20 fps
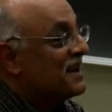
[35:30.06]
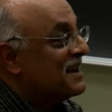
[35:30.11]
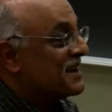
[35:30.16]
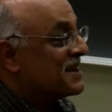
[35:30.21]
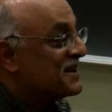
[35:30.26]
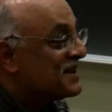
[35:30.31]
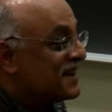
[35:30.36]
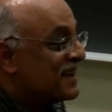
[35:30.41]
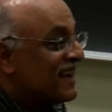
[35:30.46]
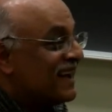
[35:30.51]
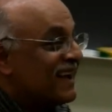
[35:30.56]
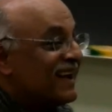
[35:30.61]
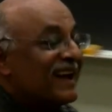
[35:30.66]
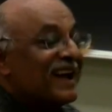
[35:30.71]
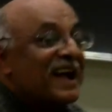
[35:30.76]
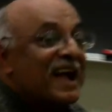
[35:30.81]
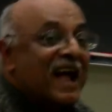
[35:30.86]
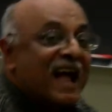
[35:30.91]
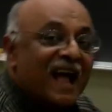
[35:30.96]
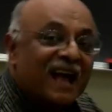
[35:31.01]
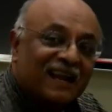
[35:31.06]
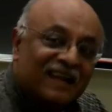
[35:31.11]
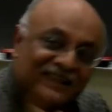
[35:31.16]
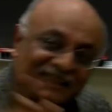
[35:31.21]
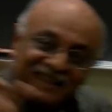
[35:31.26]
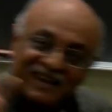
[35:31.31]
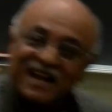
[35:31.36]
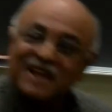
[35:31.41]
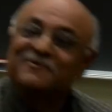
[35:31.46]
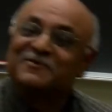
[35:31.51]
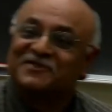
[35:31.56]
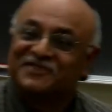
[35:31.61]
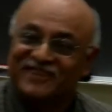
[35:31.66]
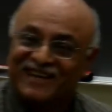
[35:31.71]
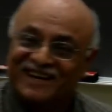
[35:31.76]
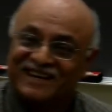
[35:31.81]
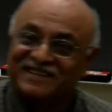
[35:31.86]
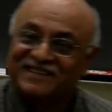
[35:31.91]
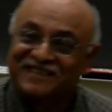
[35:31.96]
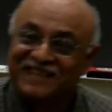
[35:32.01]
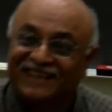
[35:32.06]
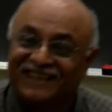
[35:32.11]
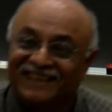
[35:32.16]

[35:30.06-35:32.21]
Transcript: the name was changed